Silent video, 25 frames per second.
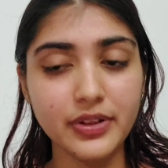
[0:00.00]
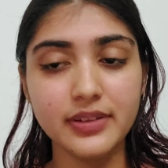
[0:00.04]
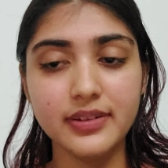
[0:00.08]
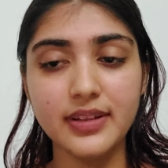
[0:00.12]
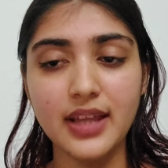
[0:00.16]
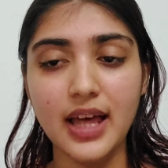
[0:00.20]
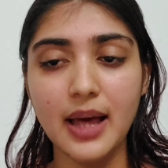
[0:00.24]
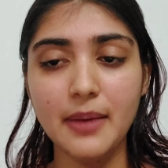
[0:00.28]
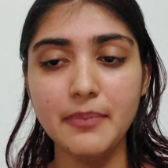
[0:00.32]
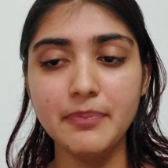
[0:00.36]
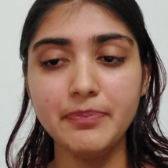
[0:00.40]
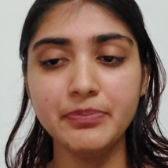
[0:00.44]

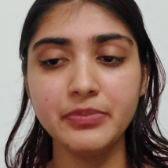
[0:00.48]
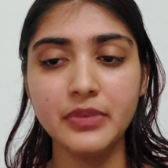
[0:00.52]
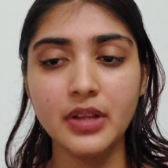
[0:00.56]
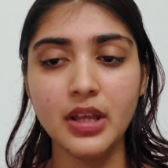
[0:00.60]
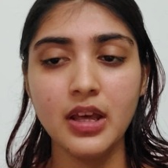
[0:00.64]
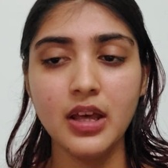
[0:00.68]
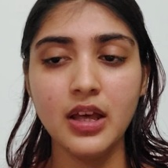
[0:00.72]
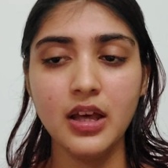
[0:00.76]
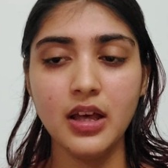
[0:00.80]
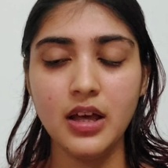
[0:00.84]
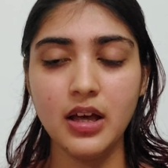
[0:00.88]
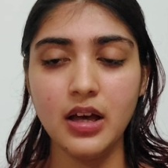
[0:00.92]
exam.
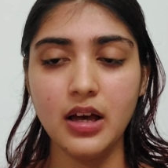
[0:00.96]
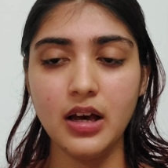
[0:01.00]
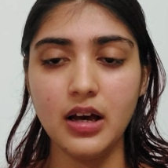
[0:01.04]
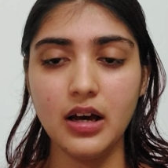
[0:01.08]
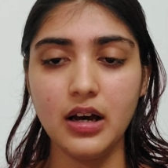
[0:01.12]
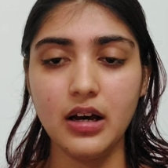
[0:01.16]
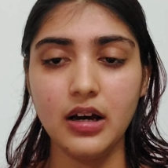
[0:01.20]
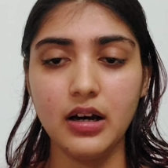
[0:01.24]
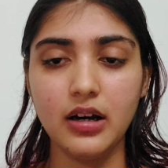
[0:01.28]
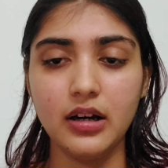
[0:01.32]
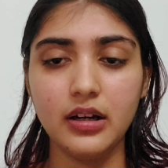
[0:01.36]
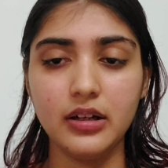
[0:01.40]

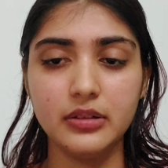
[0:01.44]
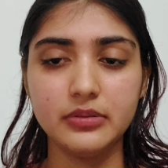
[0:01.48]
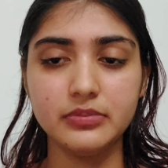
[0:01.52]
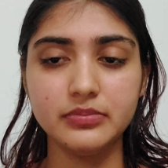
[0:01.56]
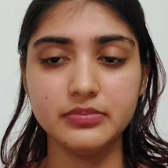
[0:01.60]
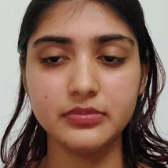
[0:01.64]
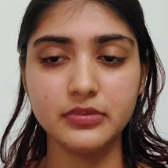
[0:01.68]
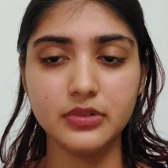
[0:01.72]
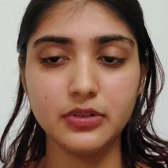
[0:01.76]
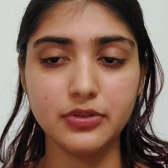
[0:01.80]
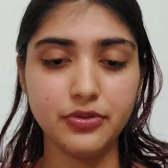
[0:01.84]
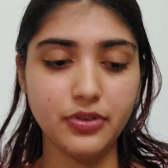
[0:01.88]

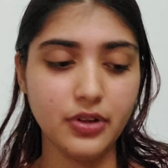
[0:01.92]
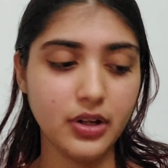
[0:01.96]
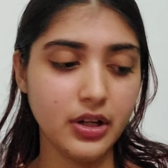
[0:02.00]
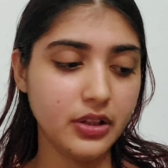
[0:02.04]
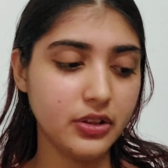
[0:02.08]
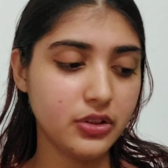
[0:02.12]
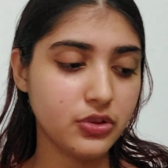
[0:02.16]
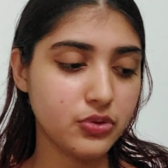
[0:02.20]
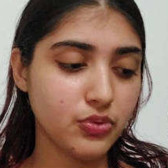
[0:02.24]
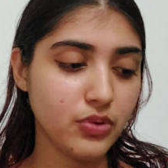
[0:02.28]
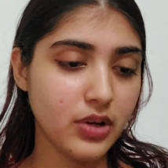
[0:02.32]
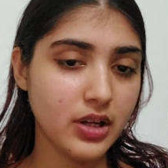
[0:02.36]

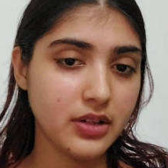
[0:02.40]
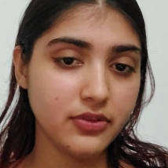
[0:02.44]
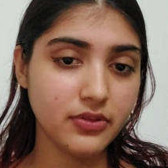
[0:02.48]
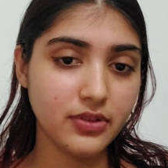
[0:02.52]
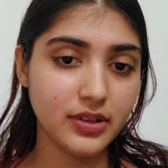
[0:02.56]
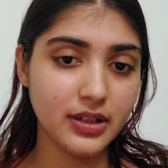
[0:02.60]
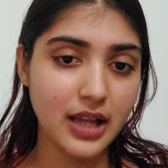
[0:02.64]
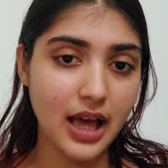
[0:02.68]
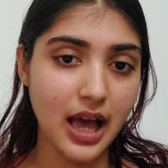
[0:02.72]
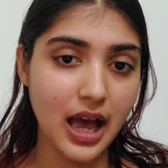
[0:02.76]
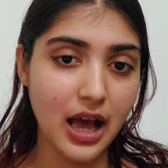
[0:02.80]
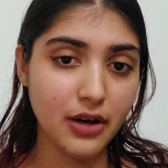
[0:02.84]
First one
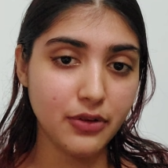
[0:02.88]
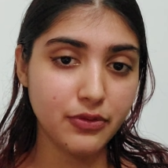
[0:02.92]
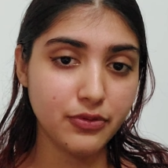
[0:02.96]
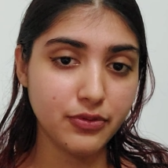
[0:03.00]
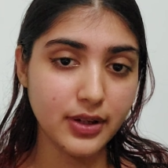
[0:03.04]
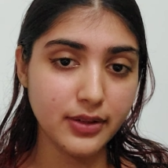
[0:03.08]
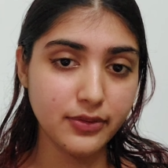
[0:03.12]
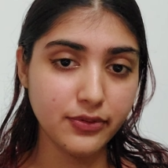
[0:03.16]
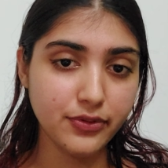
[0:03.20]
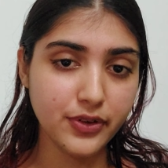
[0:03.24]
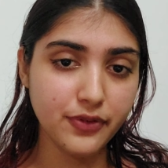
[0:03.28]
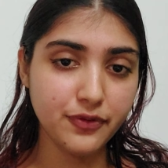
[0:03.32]
will have
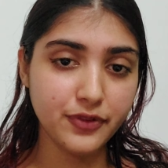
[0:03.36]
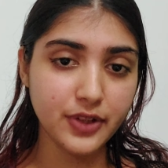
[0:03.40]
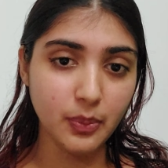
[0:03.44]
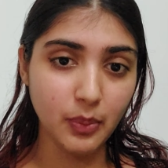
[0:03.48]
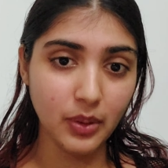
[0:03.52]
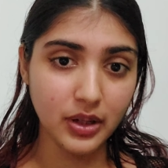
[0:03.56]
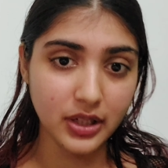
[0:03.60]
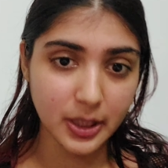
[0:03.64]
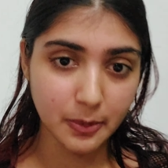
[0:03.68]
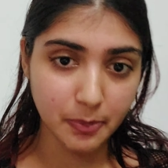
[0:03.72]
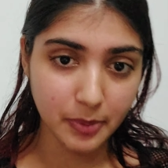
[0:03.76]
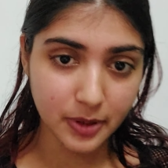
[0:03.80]
150
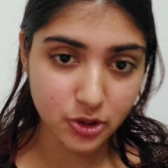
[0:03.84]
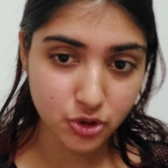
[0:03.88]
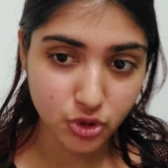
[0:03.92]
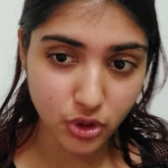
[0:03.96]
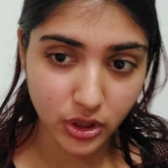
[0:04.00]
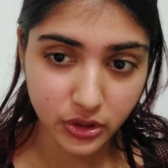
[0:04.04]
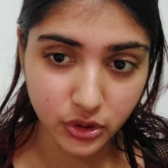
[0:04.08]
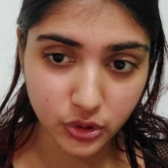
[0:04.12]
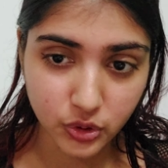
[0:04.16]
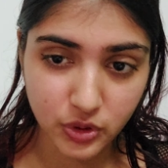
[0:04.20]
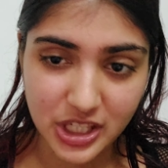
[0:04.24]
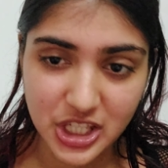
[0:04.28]
multiple
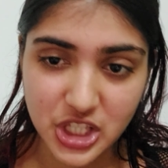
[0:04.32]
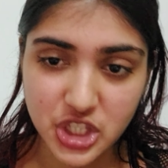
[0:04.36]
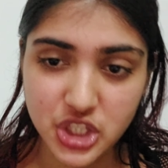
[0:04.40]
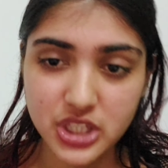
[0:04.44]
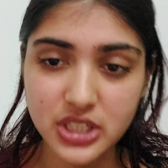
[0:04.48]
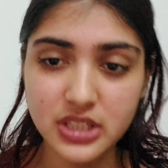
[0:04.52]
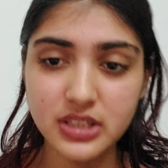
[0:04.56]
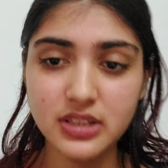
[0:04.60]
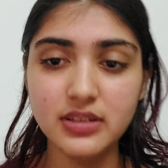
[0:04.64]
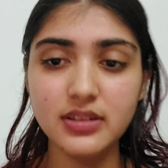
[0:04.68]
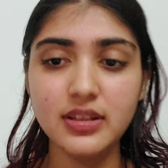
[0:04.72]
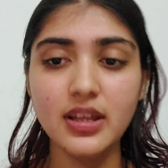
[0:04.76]
choice
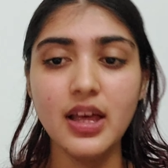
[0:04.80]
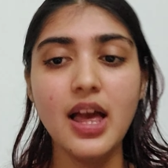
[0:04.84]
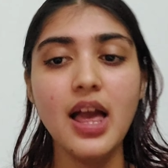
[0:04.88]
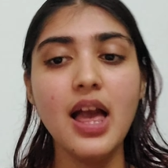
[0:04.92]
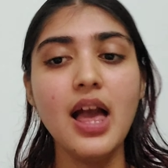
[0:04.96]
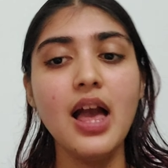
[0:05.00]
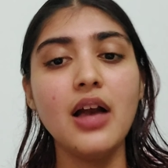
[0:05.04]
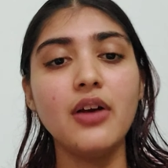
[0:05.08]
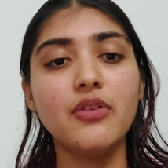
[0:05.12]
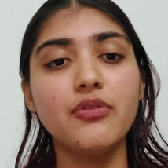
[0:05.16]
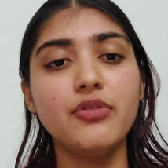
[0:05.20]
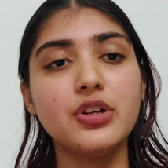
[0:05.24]
questions,
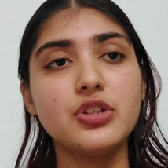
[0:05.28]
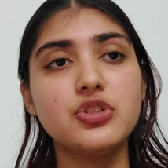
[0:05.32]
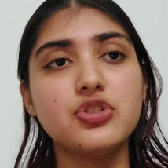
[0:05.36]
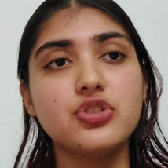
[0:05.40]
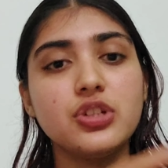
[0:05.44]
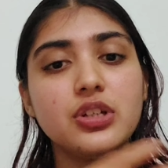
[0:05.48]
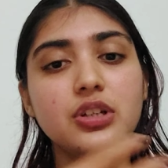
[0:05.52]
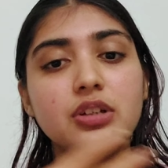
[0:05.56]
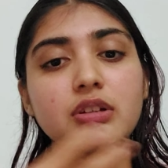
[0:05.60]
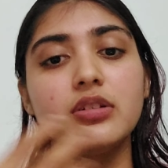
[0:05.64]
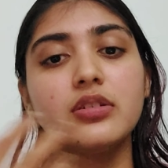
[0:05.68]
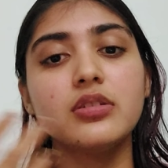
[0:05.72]
which
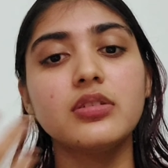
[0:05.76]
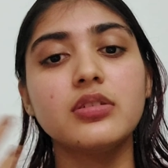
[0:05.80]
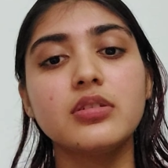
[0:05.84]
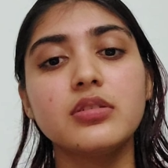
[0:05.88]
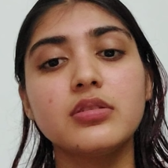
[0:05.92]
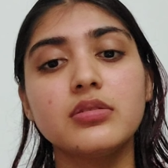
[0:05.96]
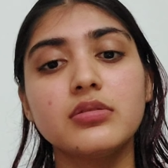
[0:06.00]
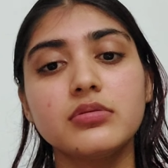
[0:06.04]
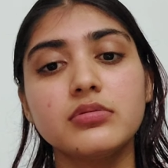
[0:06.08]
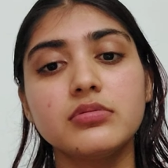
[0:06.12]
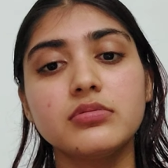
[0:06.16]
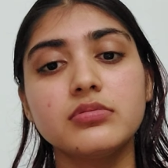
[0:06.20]

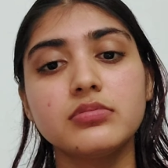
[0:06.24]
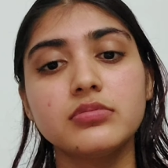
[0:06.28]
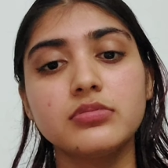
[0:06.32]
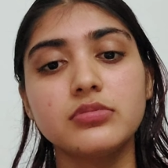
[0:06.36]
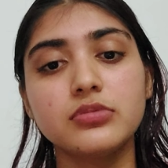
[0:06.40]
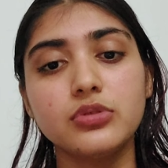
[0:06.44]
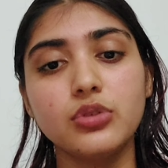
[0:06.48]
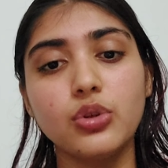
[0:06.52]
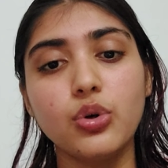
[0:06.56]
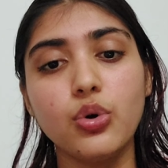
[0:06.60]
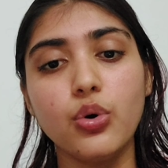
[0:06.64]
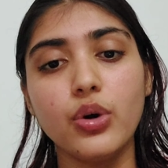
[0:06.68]
is
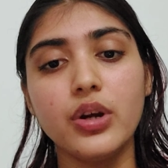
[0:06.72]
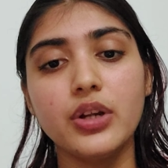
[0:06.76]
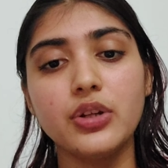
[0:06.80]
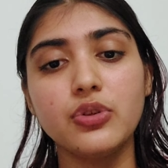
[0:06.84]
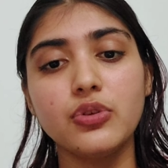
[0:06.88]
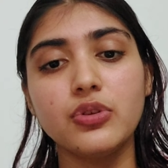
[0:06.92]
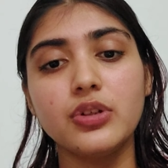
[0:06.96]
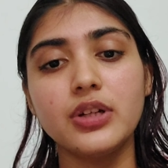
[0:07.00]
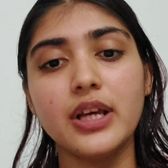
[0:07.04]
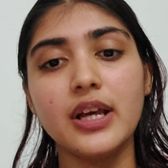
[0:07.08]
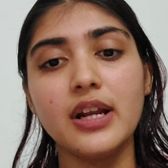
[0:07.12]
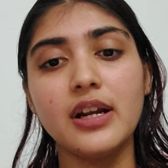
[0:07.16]
going
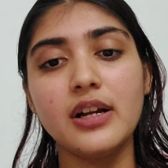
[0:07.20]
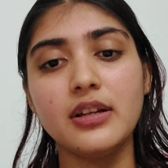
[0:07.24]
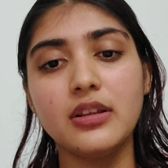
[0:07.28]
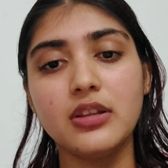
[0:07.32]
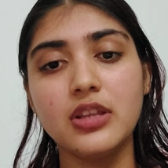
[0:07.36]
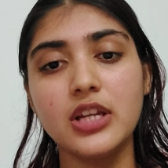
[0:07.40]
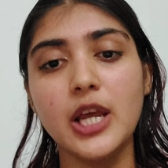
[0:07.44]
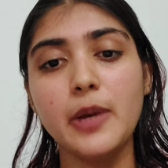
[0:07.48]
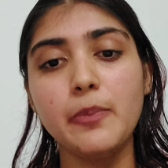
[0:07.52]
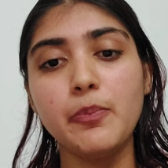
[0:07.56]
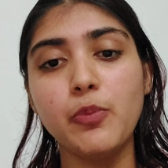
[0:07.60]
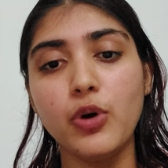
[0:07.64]
to take
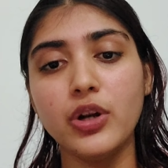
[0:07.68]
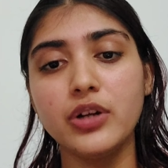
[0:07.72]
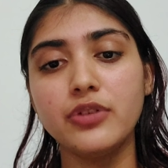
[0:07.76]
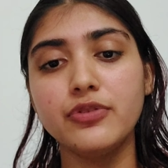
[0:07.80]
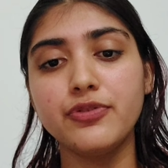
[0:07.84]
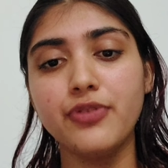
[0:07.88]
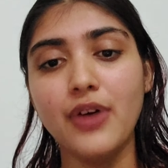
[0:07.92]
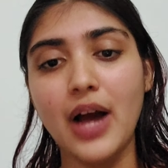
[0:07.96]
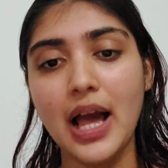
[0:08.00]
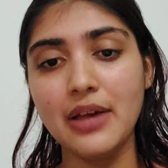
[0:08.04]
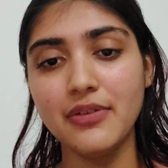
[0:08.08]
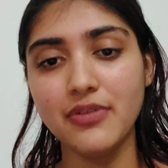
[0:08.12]

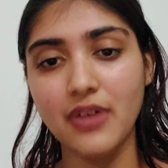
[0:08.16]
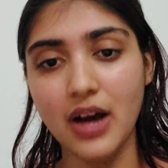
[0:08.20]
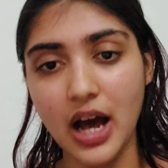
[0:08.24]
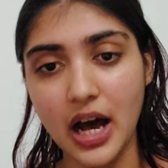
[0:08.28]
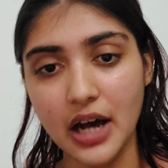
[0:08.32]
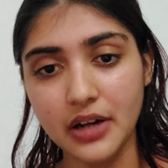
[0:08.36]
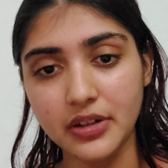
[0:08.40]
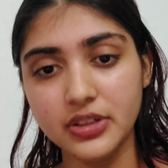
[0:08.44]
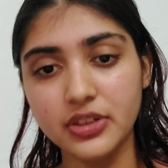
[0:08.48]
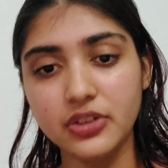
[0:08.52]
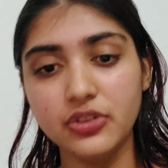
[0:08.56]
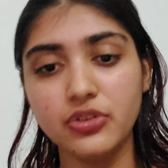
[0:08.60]
3.5
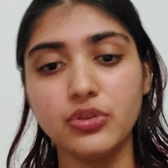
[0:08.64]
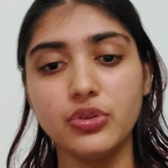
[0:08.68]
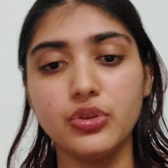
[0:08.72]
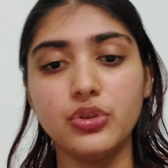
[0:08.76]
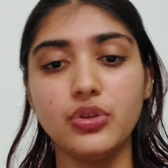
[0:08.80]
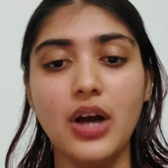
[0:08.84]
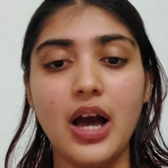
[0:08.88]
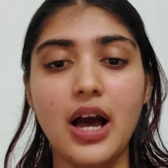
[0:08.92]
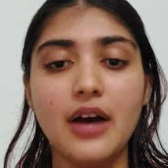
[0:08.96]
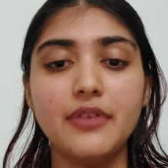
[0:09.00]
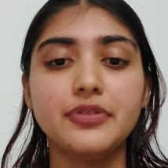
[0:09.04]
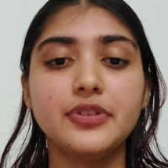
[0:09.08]
hours. So
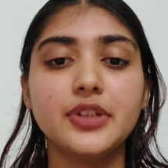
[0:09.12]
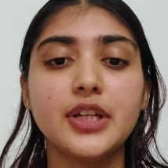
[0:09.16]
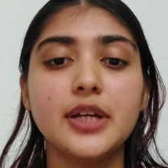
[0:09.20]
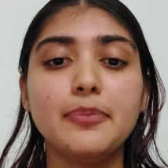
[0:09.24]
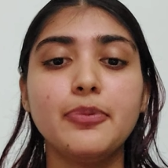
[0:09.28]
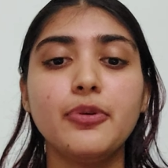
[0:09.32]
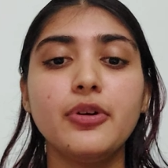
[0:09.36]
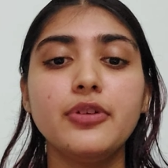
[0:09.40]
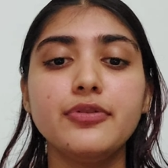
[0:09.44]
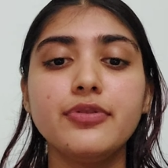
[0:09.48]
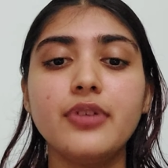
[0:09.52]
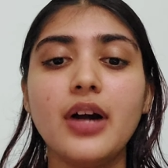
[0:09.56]
you have
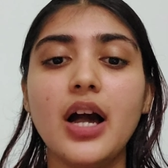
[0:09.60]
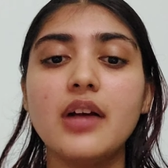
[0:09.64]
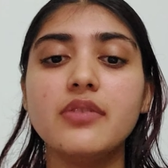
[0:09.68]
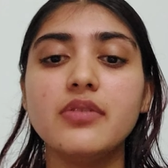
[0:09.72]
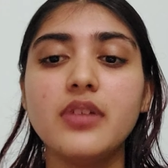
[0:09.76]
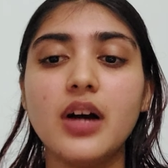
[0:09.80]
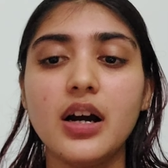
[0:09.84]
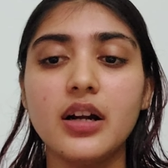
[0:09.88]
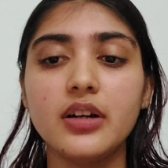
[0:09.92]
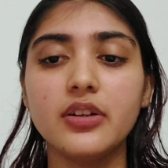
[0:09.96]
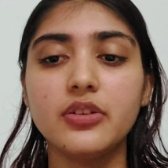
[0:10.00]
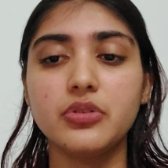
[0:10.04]
3.5
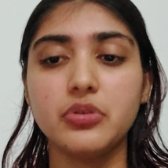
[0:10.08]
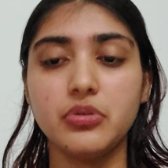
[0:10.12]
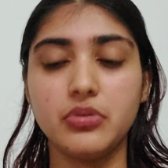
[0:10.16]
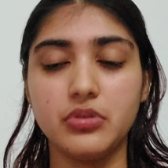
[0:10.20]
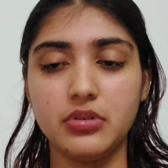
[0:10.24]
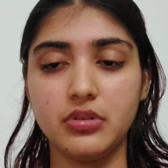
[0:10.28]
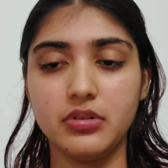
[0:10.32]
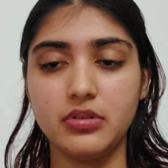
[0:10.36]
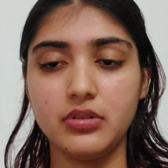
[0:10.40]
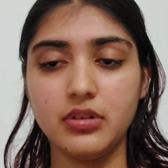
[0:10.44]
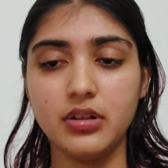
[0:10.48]
hours to